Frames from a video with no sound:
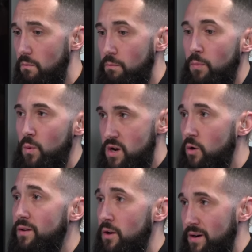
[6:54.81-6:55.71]
but we know
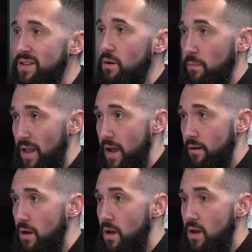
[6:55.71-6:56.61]
that there is a plan.
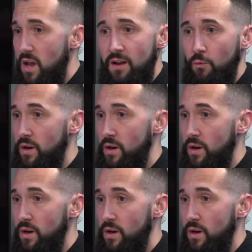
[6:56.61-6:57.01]
And